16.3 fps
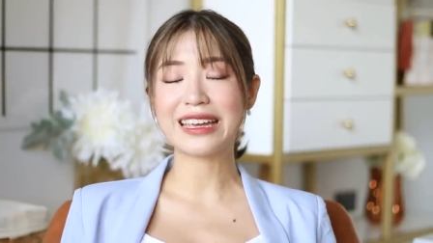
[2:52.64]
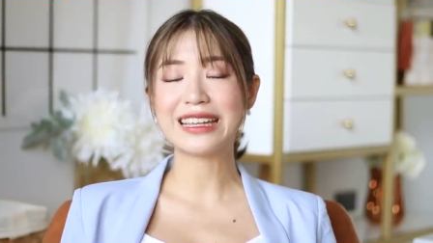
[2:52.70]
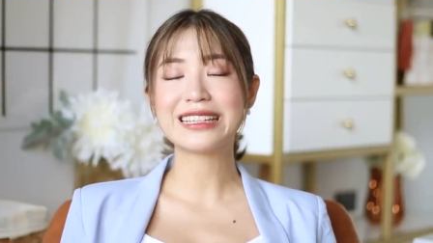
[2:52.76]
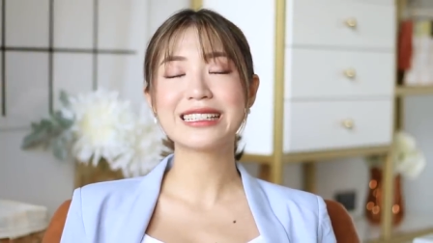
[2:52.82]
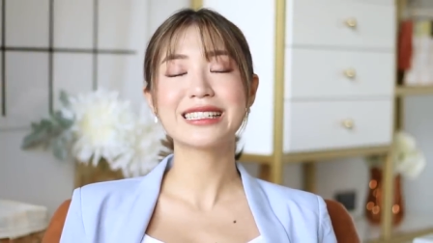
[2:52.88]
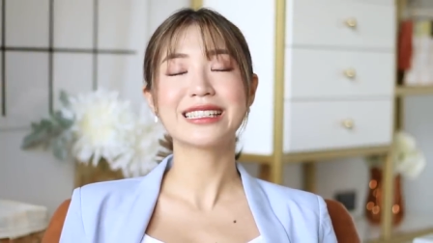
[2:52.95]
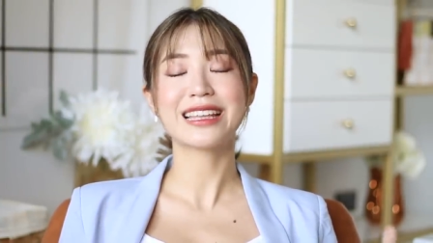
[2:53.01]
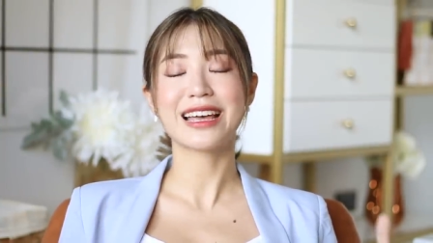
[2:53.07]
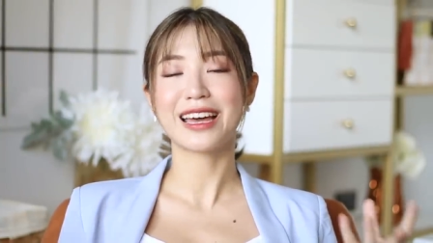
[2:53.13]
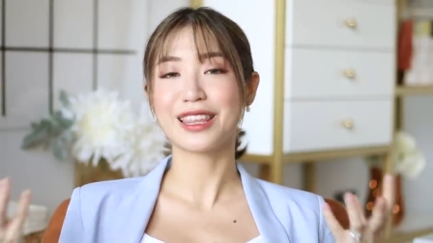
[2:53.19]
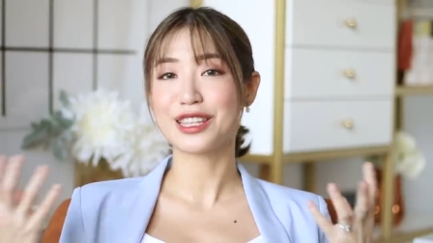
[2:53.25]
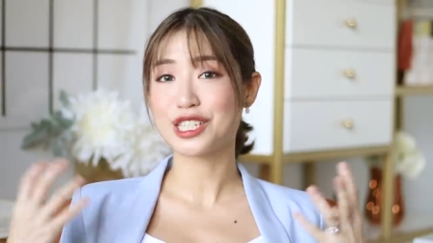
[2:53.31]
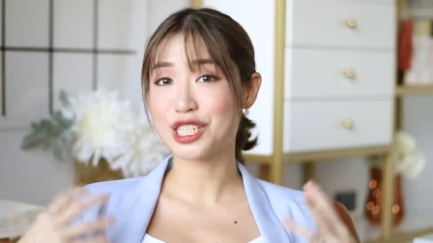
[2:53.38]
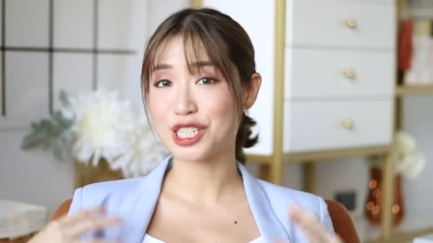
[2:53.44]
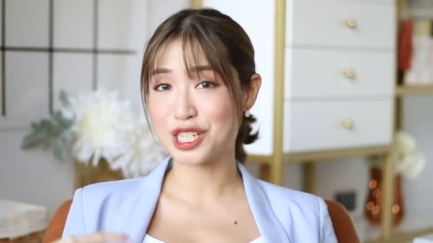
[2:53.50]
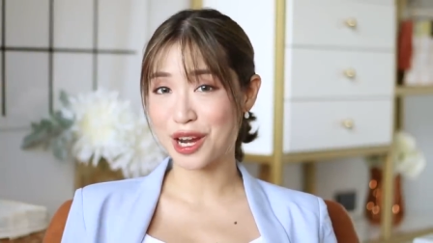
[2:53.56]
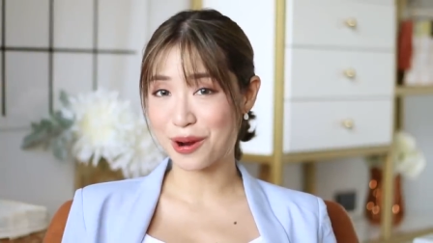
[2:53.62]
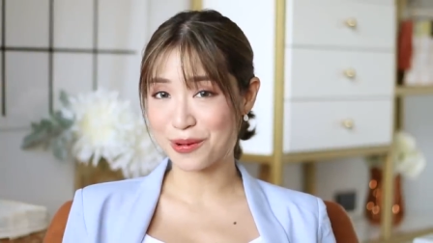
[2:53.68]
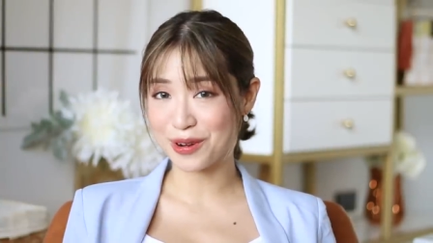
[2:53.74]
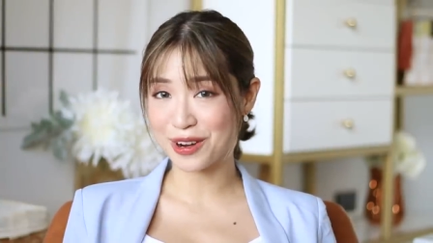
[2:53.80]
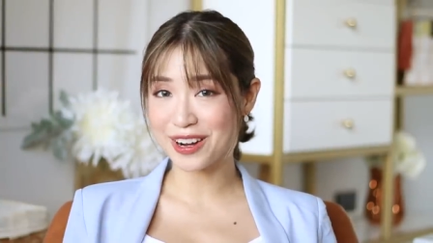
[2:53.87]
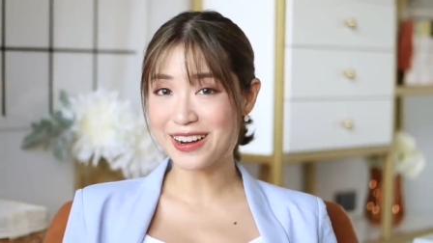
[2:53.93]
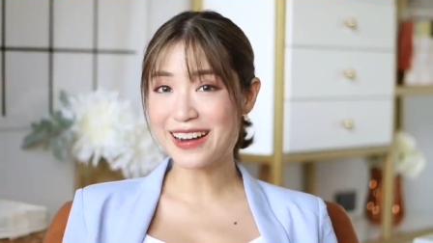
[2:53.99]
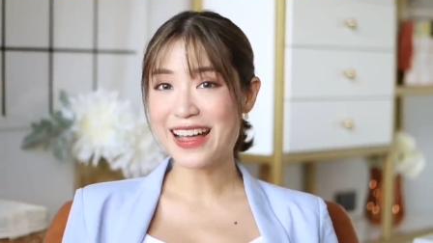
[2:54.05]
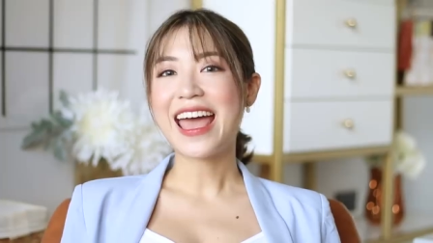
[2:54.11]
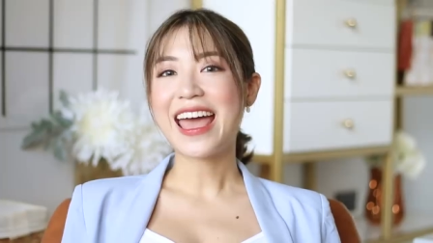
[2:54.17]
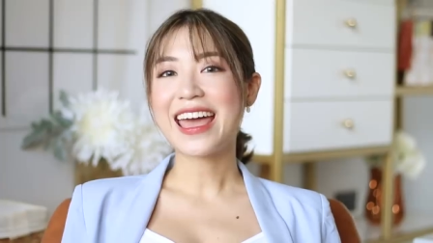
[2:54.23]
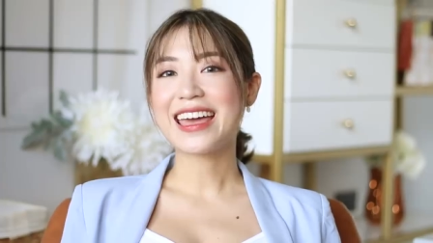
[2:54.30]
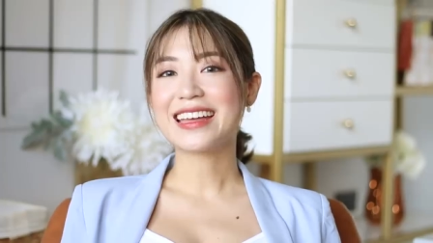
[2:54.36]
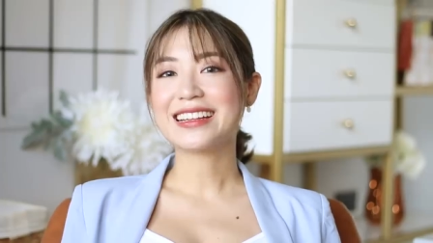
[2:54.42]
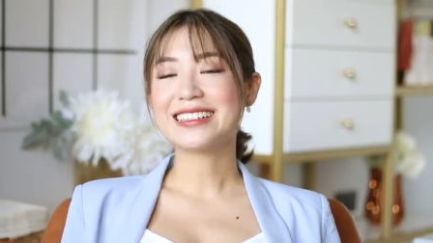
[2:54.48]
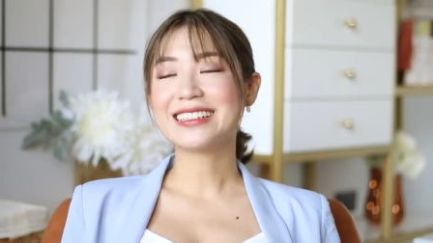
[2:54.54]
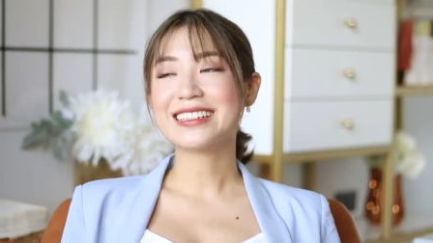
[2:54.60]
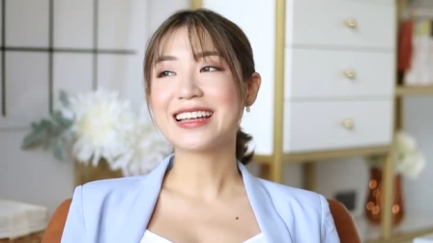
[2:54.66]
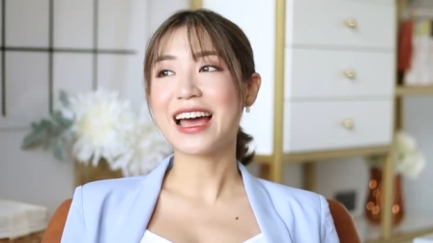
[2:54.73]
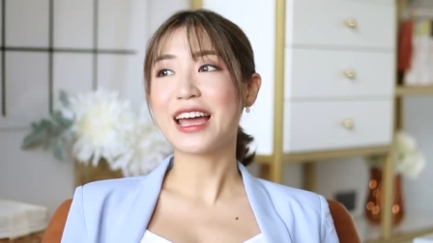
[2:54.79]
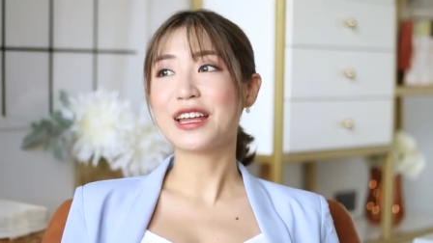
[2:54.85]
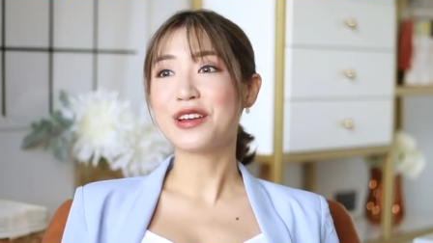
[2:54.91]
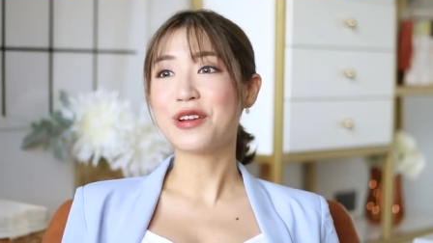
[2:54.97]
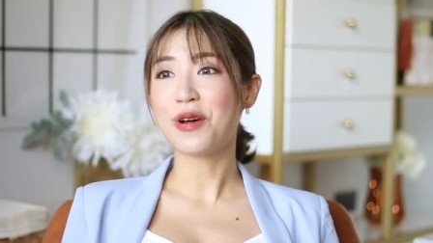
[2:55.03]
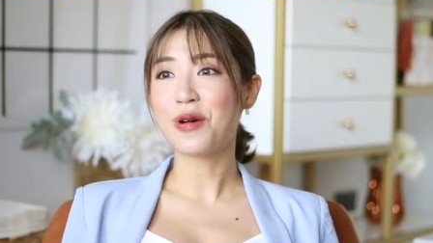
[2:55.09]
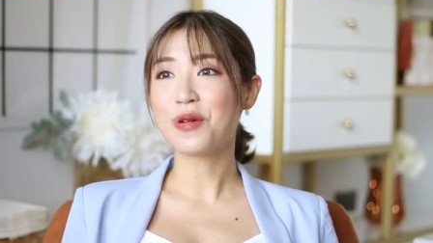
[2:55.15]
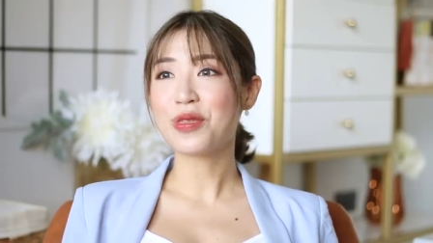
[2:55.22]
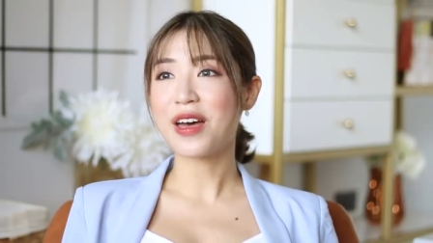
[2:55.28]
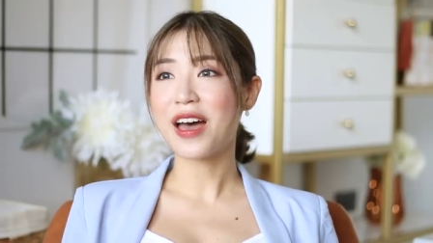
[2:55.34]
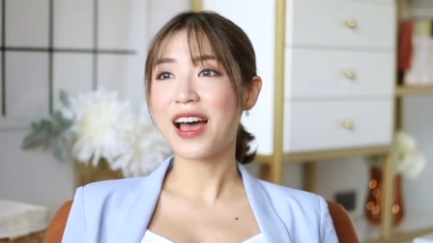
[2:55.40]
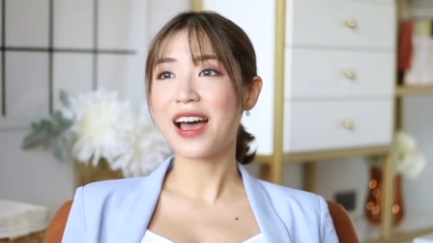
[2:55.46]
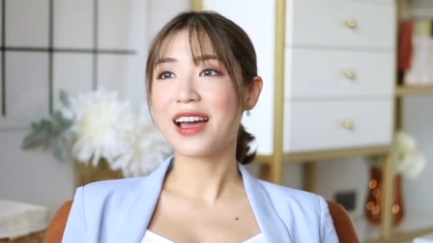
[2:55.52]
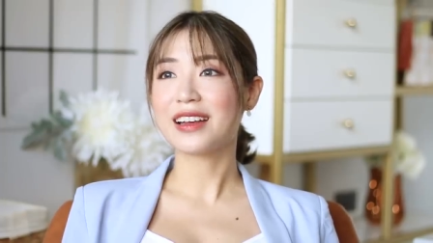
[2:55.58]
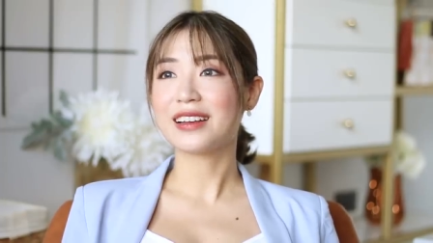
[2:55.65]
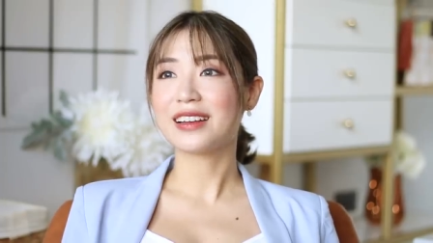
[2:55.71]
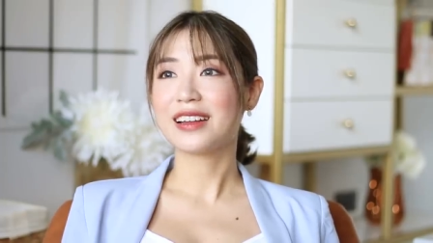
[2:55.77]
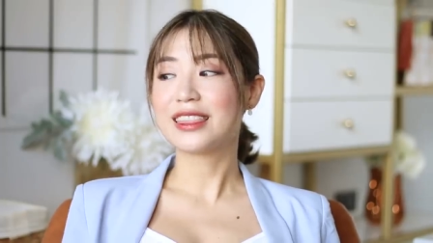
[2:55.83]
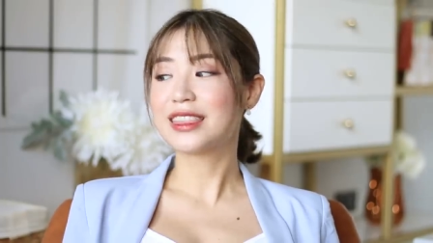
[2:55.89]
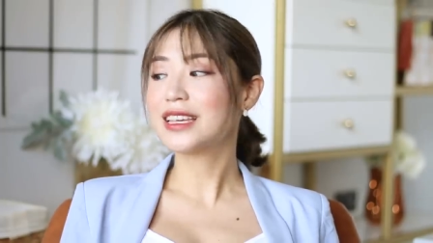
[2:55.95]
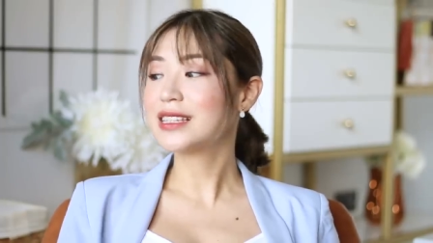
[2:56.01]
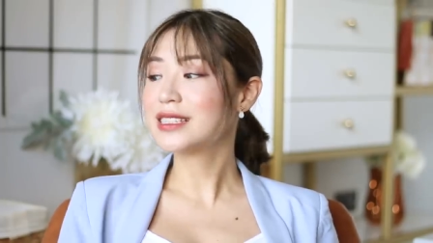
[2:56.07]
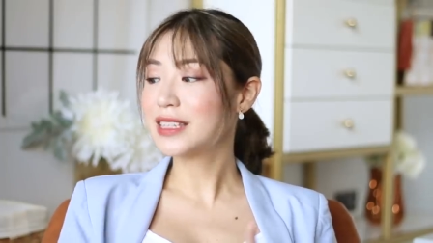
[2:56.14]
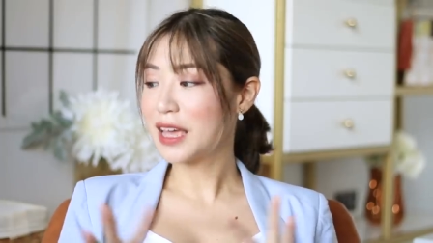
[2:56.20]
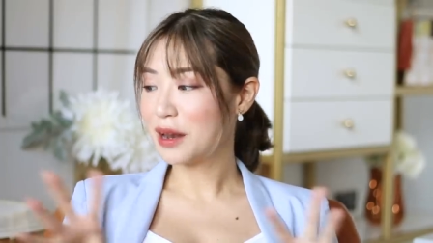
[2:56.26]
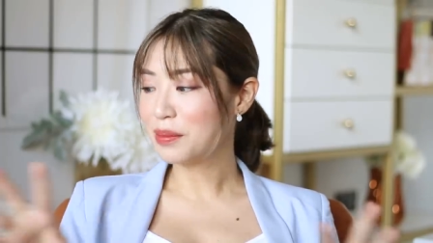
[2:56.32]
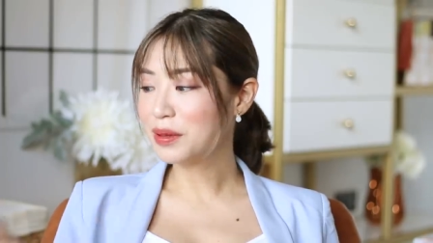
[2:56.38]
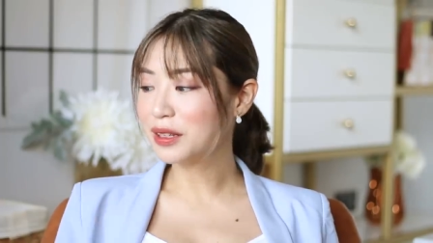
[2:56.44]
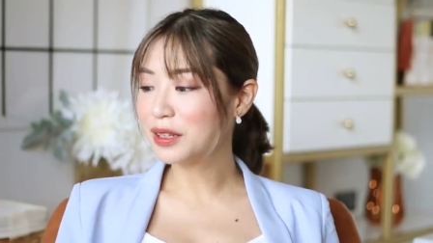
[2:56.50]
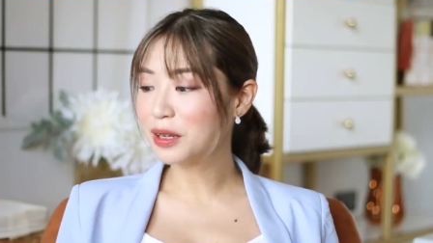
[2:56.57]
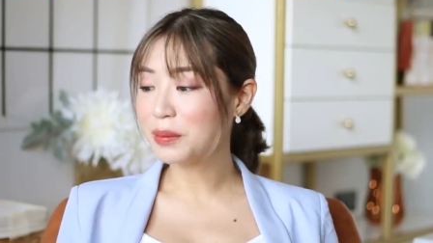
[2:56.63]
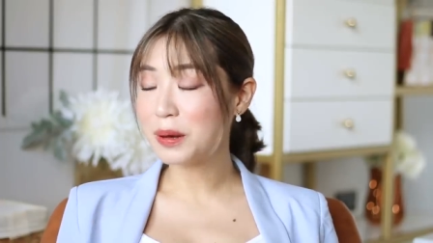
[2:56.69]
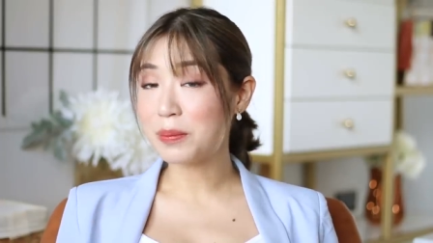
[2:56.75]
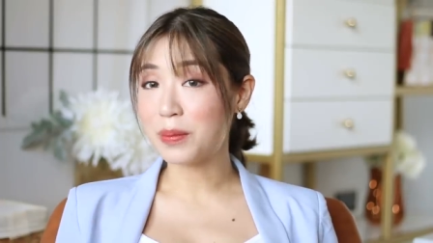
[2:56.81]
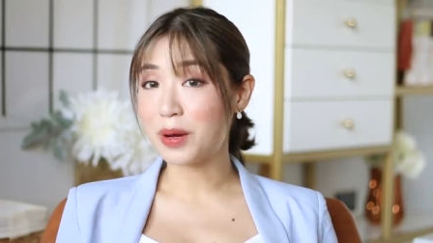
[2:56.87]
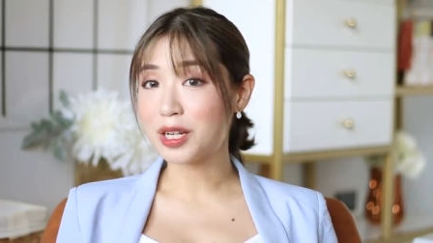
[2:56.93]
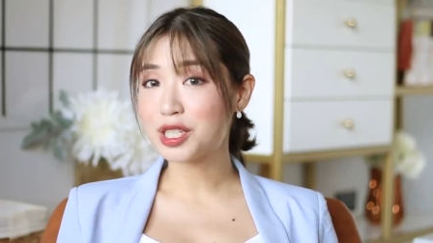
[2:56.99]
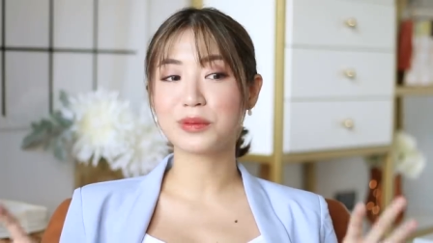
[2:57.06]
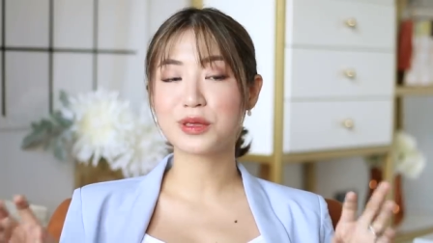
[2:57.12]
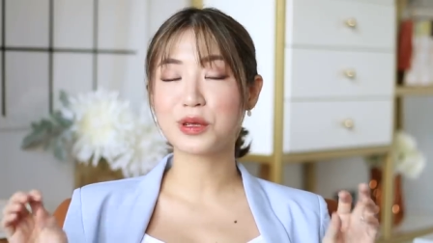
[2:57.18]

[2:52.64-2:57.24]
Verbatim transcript: inside the shower. And I know that this can be a little bit much,